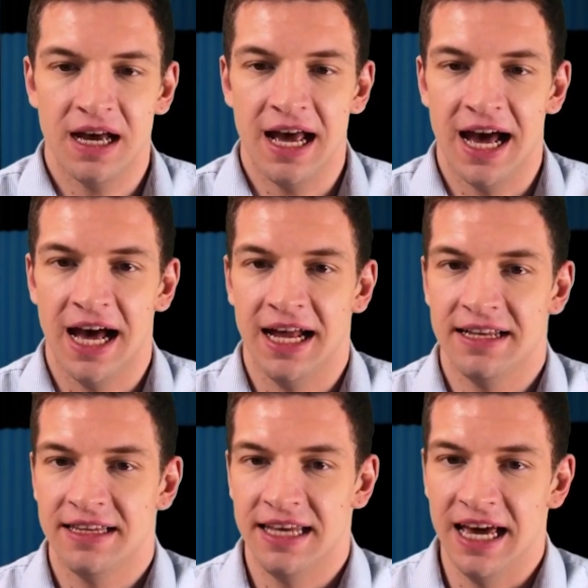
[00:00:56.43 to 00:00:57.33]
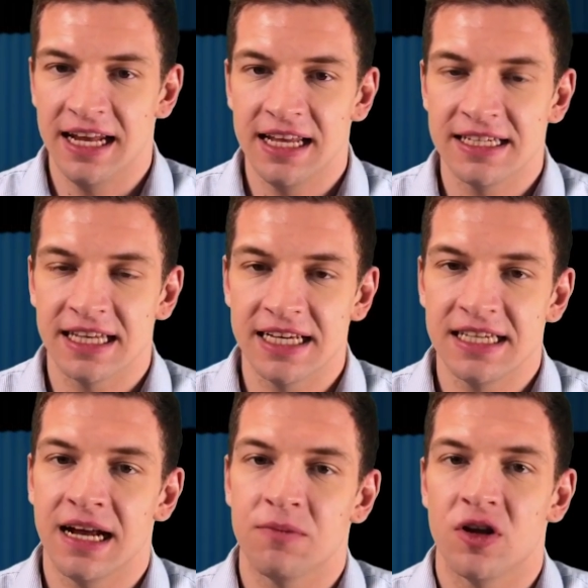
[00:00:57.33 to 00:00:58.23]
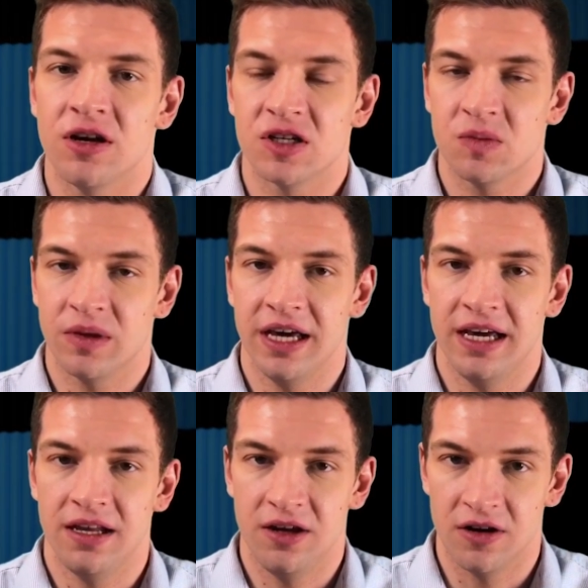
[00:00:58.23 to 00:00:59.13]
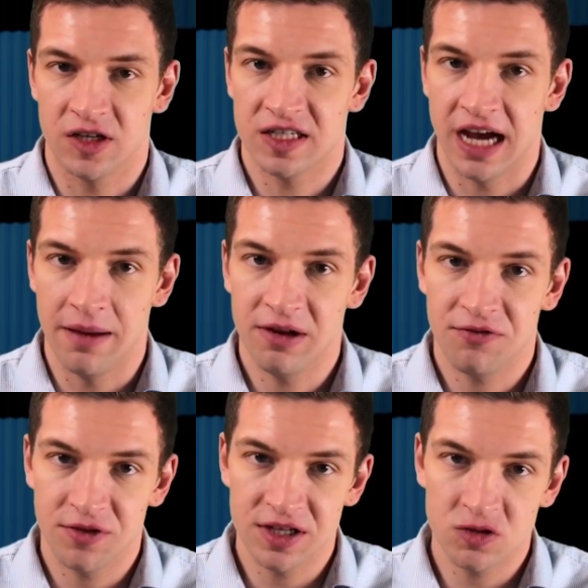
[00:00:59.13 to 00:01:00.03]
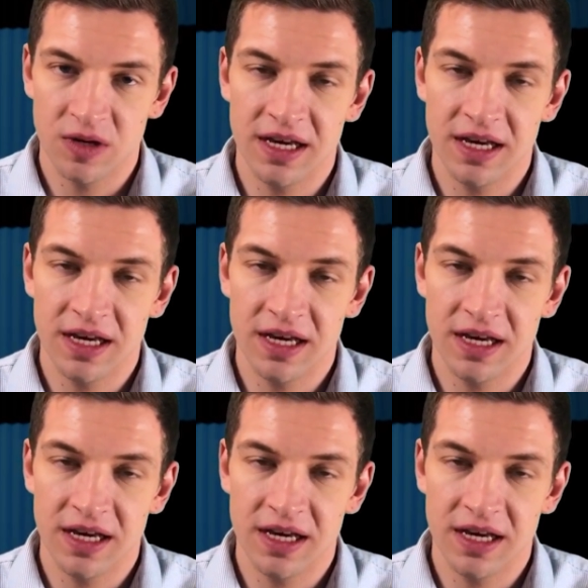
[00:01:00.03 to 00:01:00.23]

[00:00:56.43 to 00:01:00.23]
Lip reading: At the end of this lesson, I'm going to explain your assignment for this week,